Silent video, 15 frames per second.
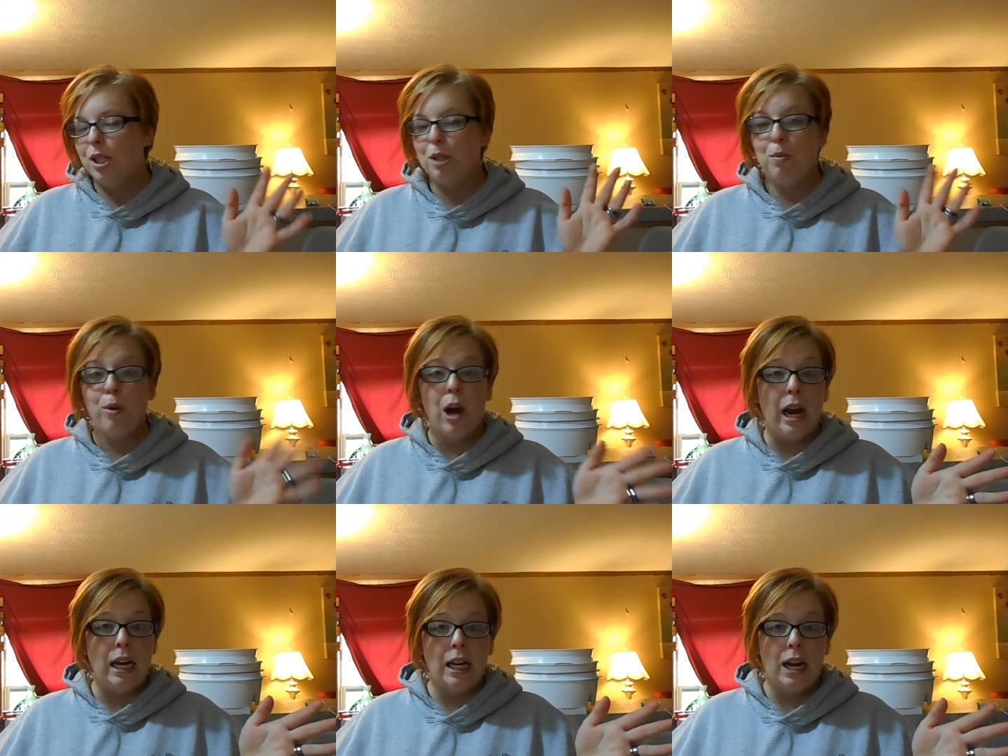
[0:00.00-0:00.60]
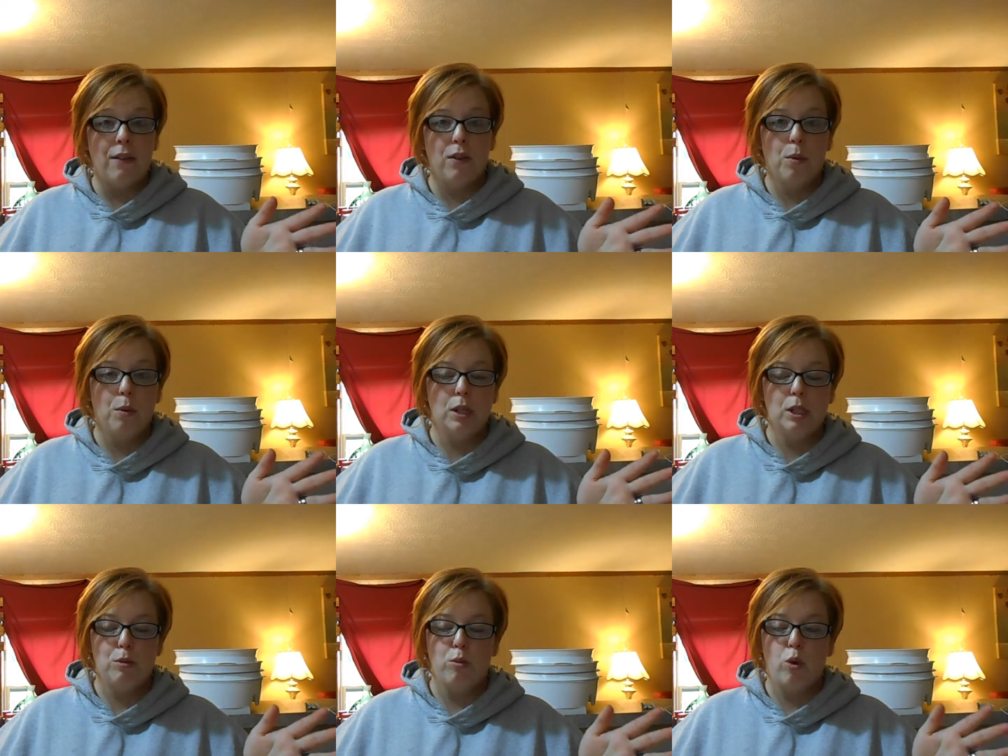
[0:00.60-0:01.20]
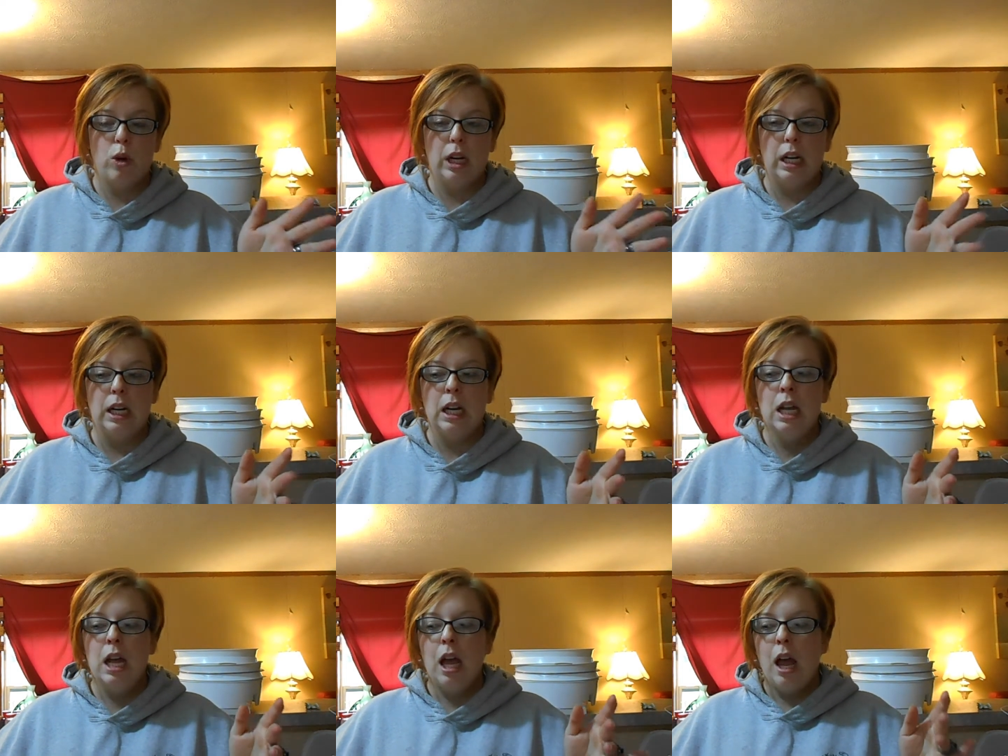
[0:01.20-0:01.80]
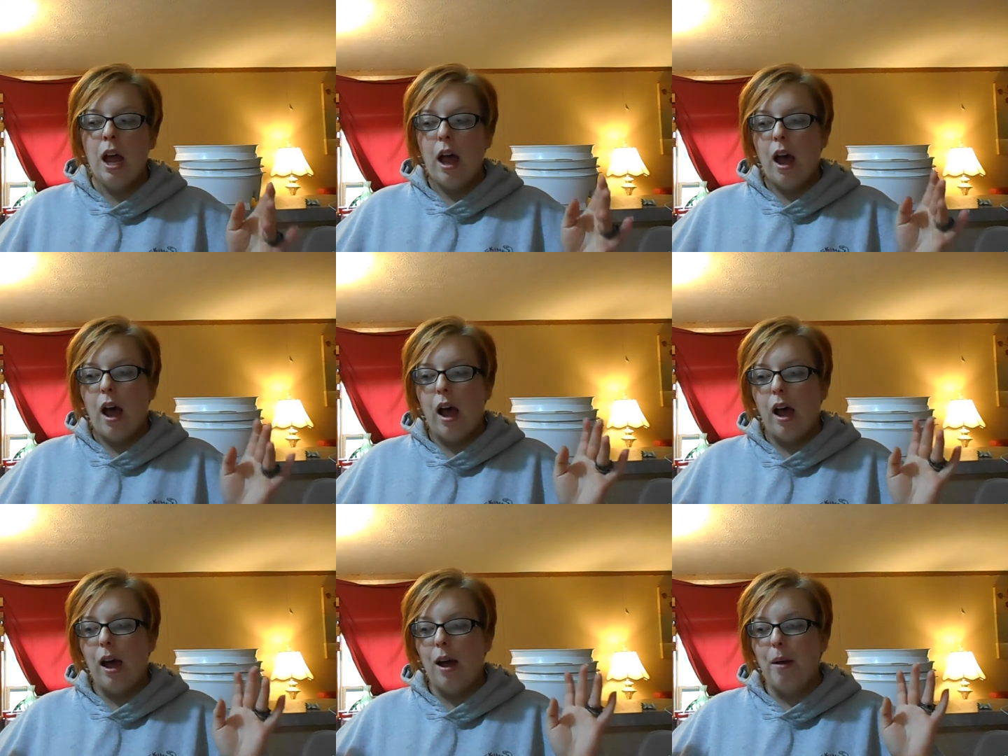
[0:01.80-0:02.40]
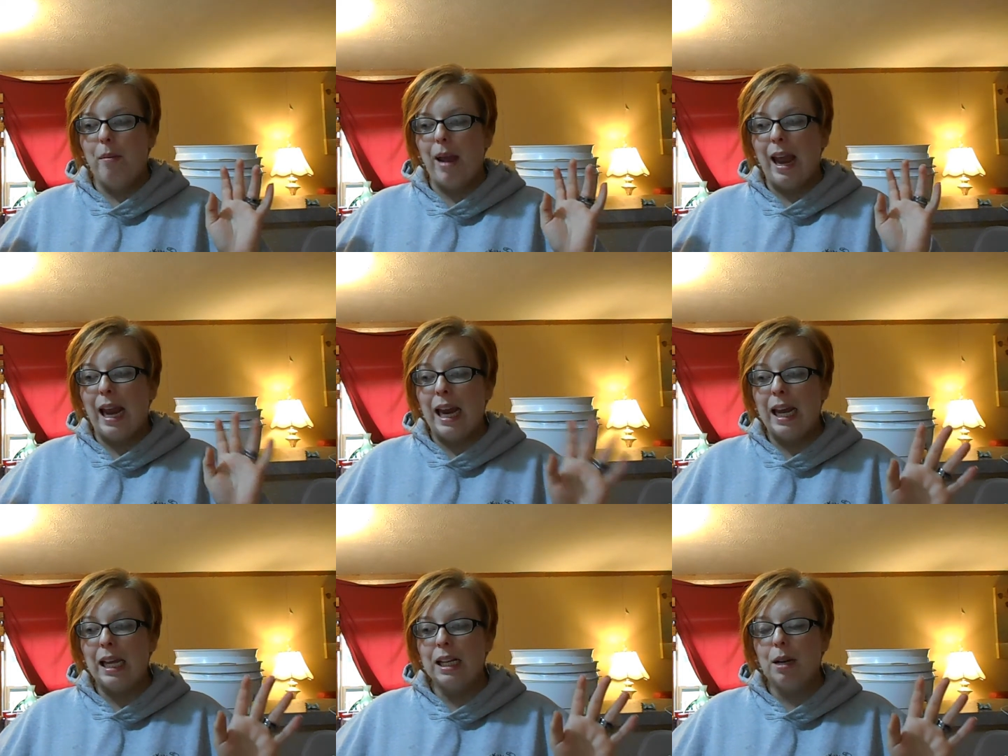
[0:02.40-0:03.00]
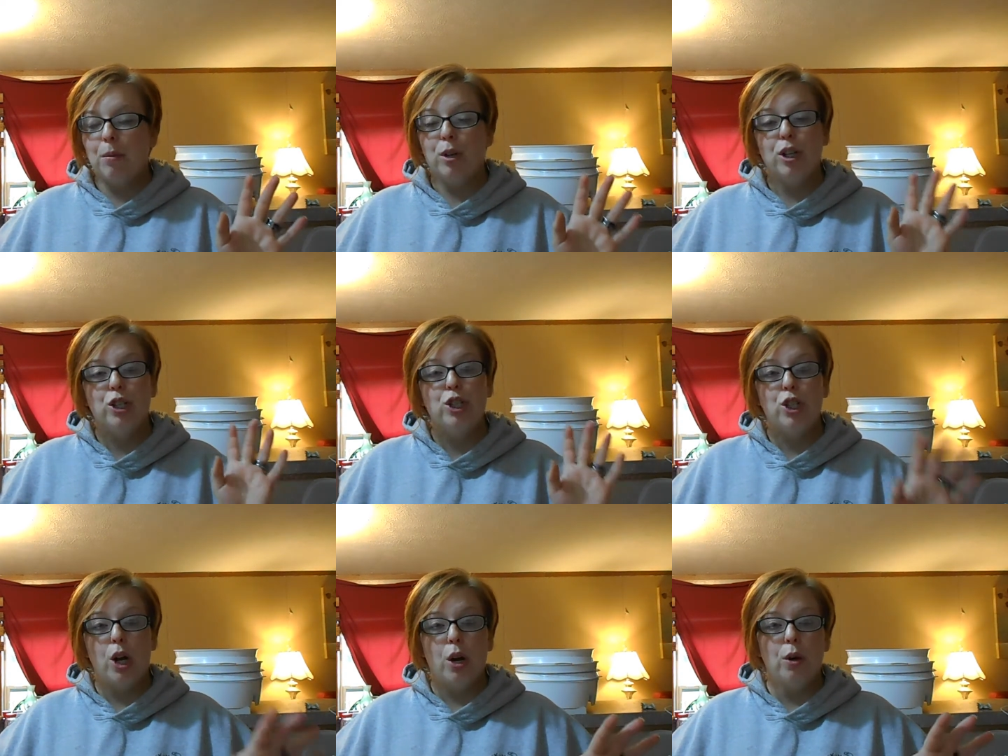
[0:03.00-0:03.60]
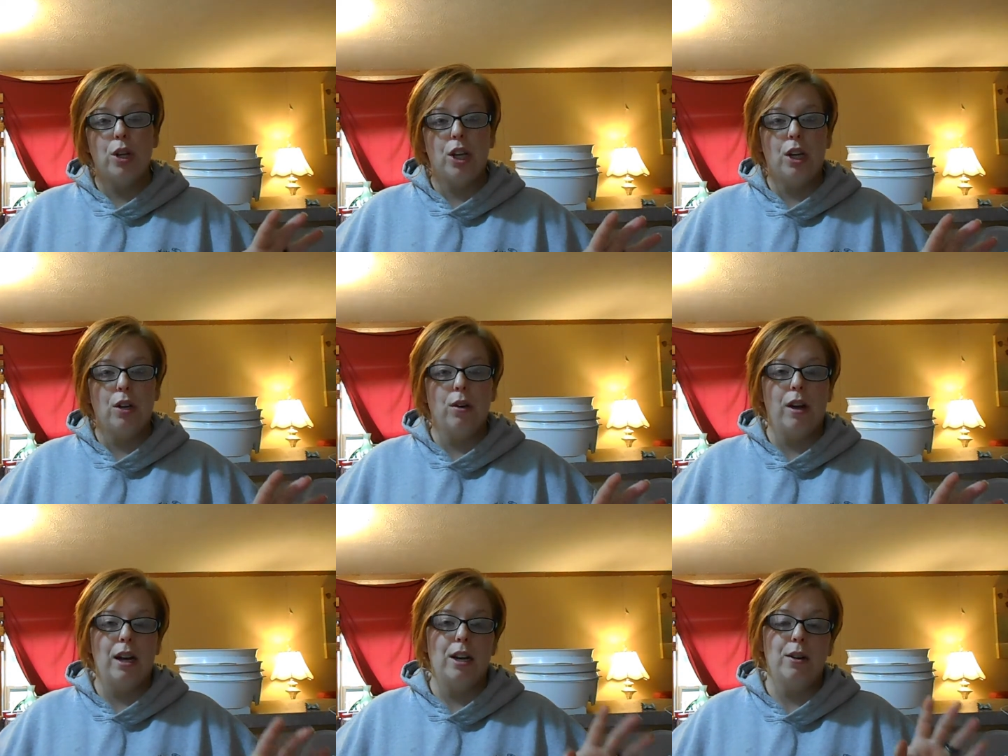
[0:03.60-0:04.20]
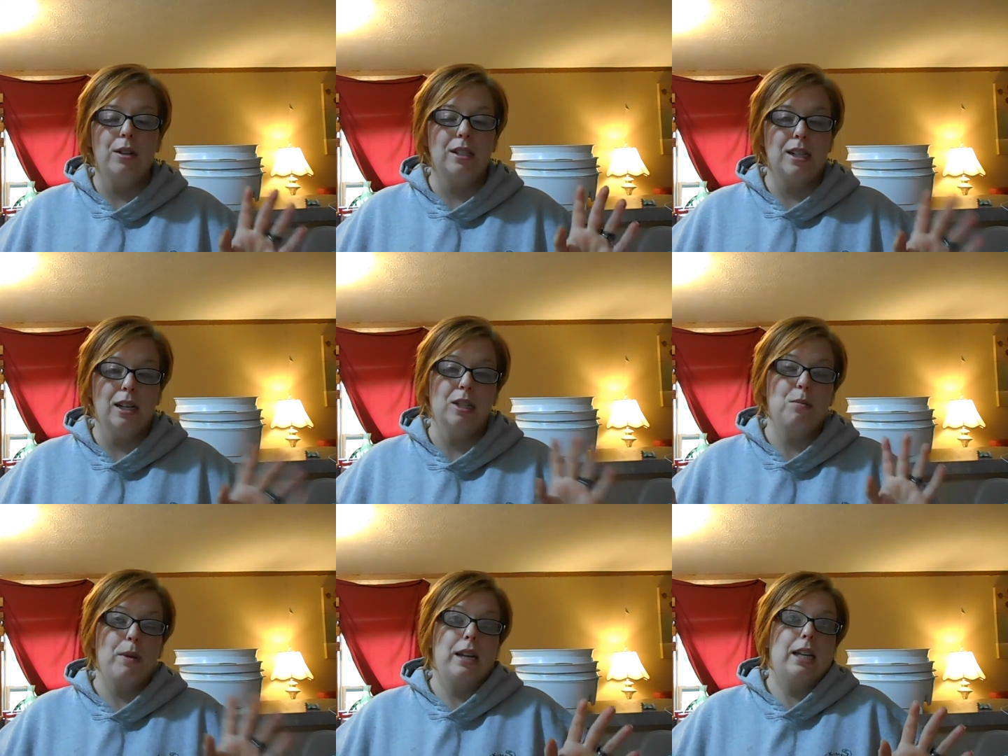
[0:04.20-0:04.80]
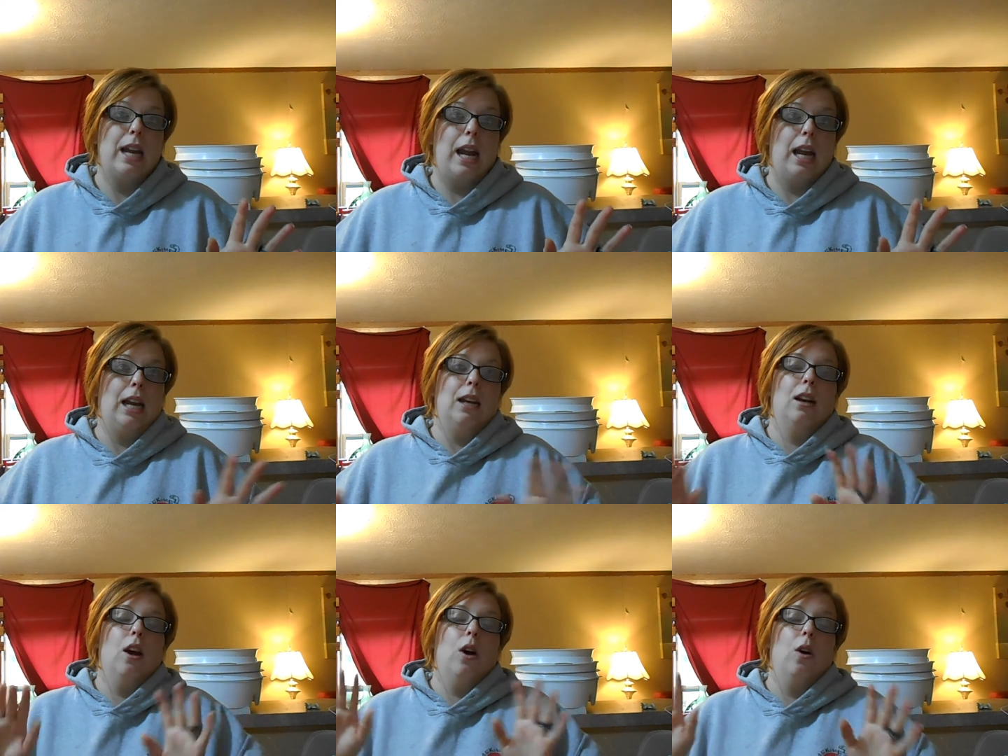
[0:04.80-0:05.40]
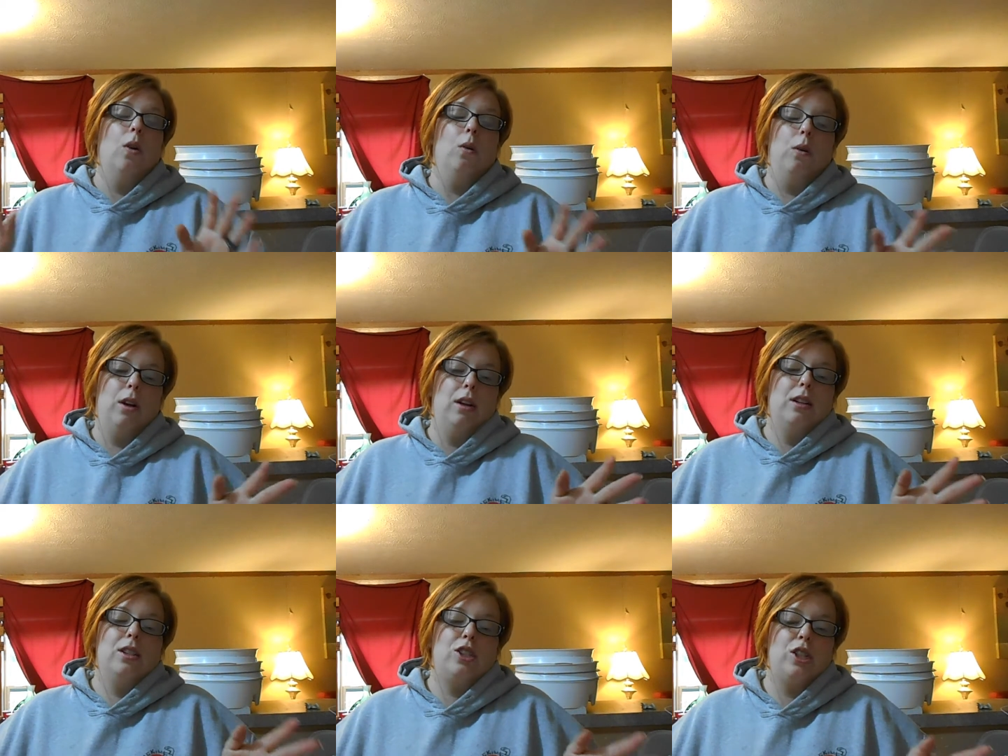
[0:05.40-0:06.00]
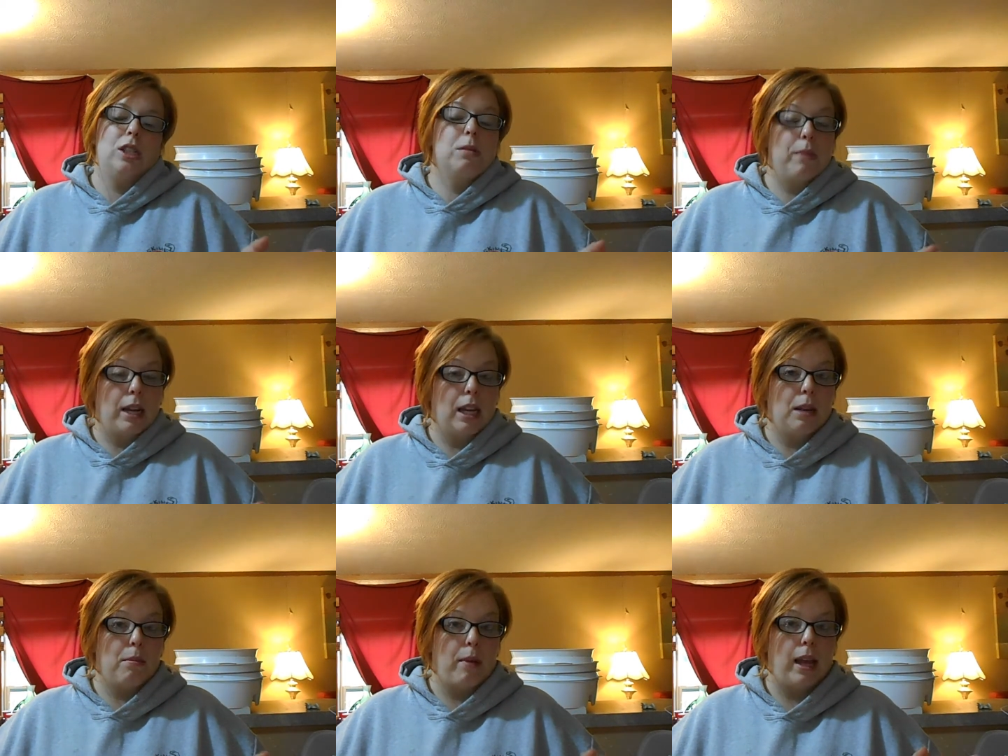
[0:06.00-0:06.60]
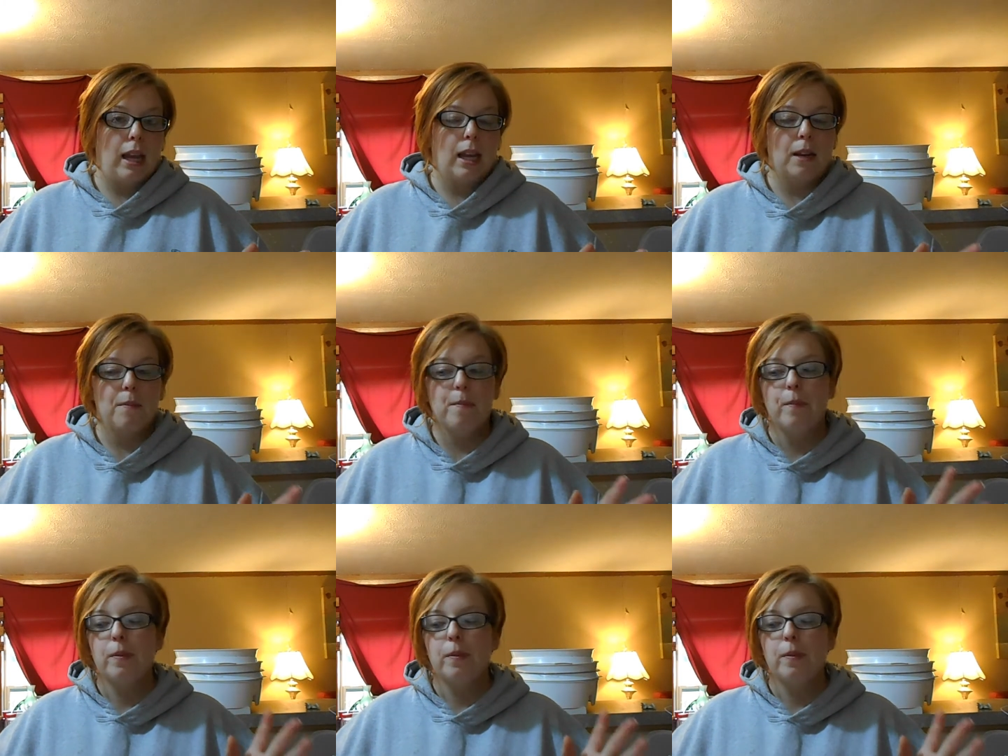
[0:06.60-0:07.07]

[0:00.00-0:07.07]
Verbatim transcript: to brighten everyone's morning. And I'm going to show you, I know it sounds mundane, oh, she's making bacon.